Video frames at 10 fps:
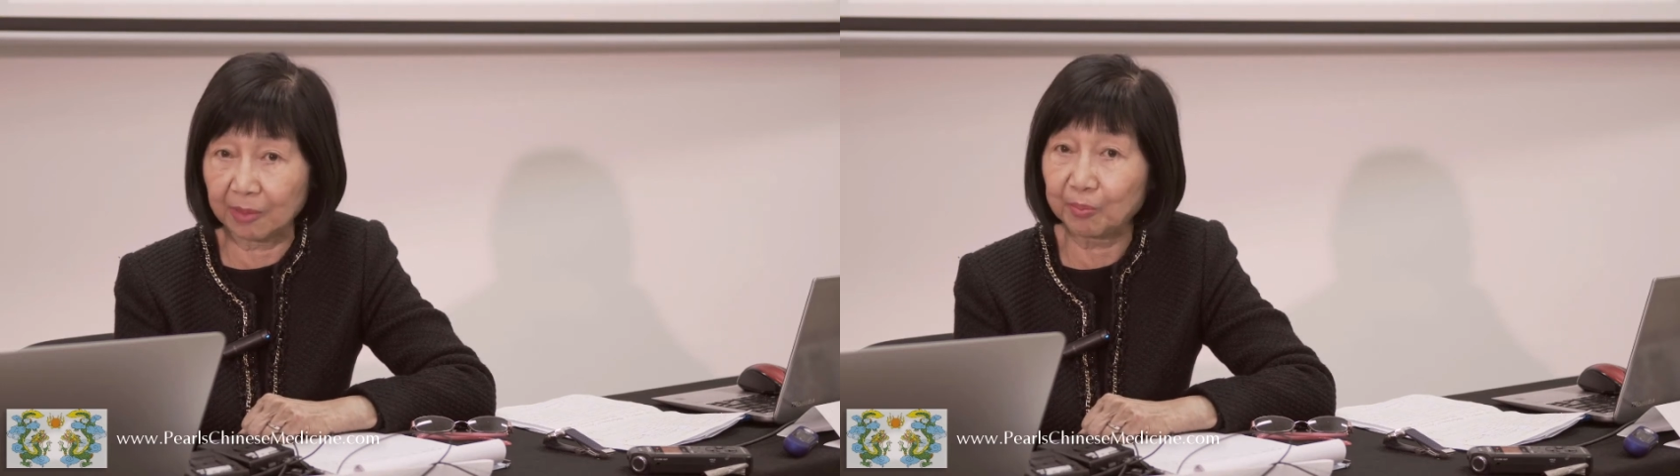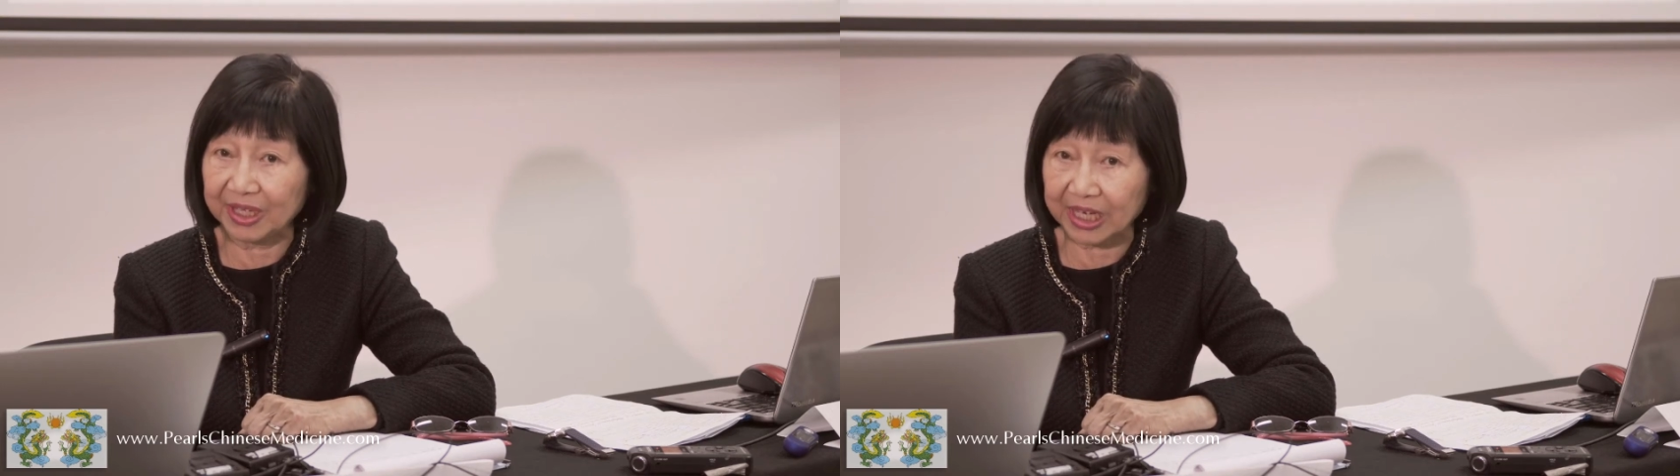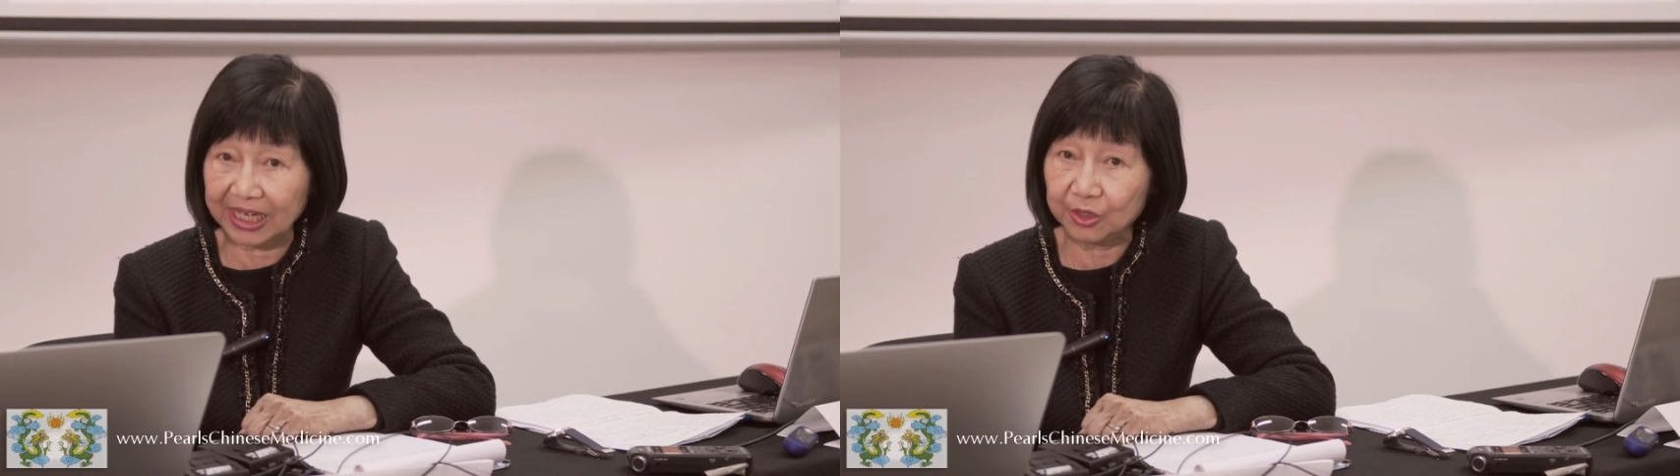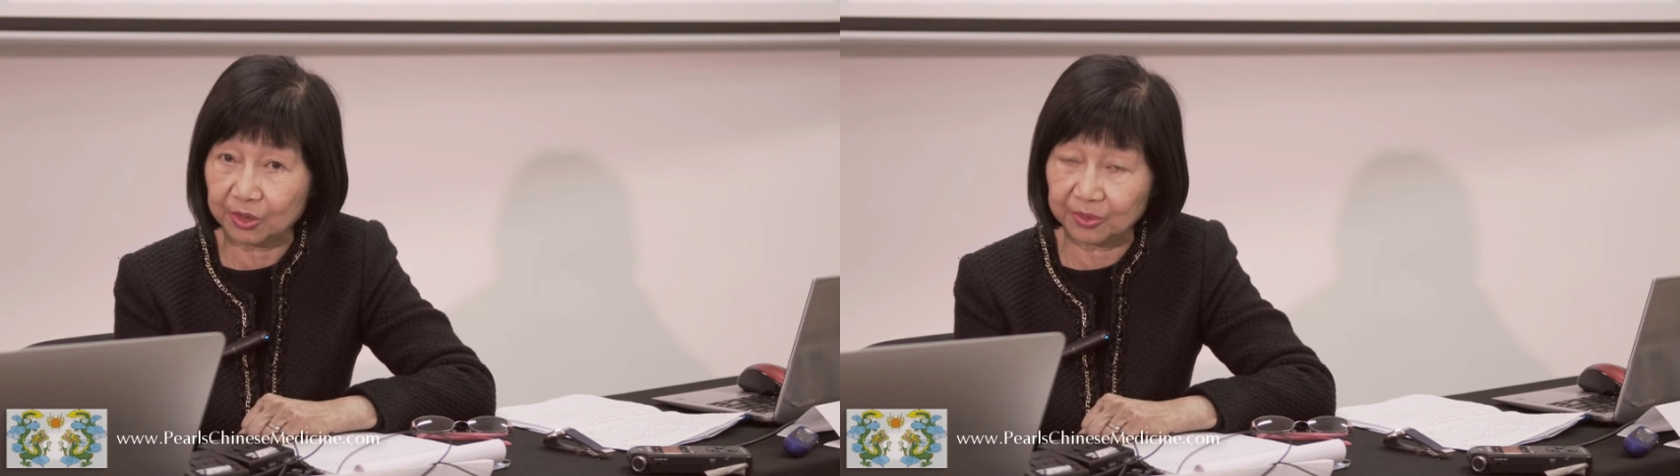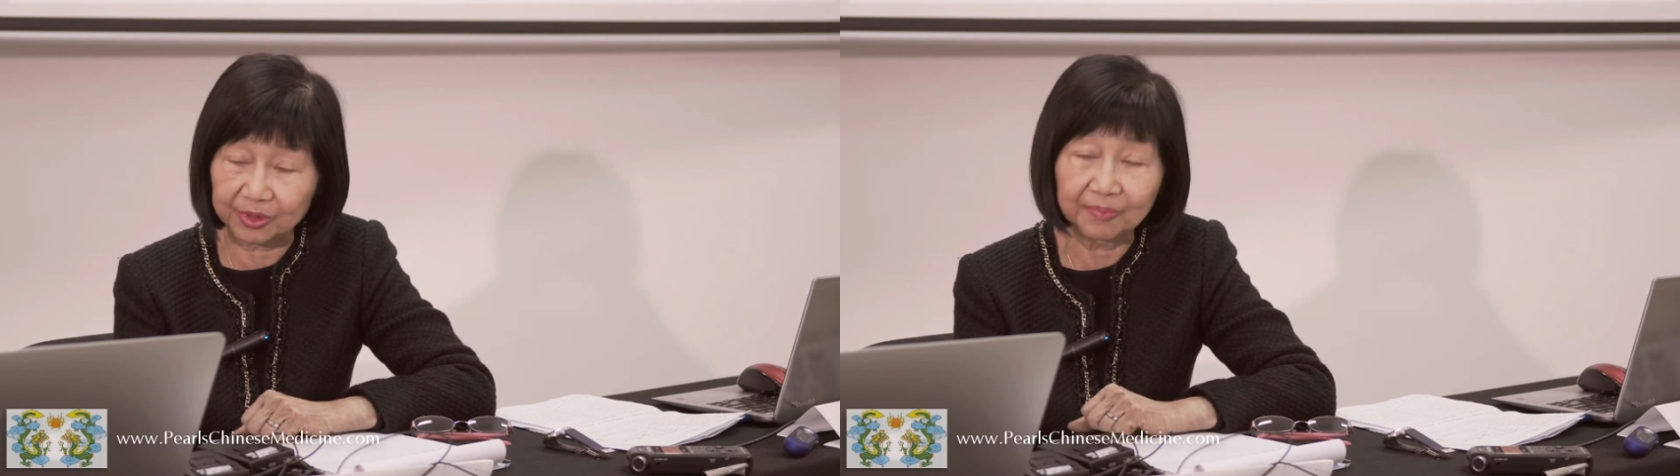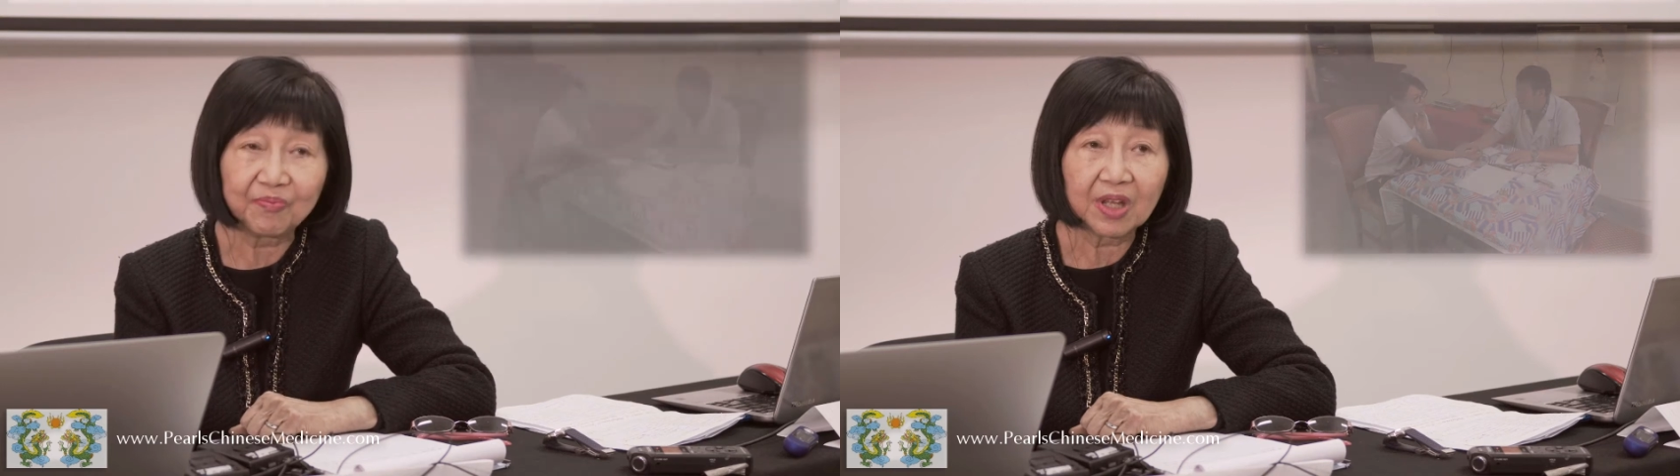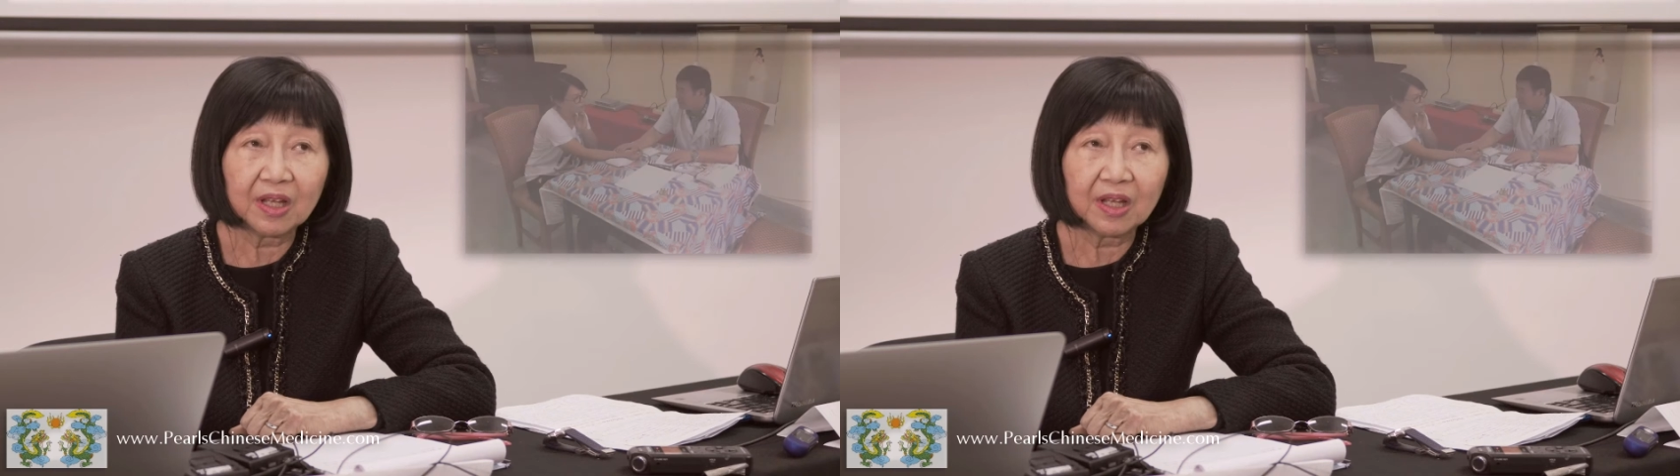complications.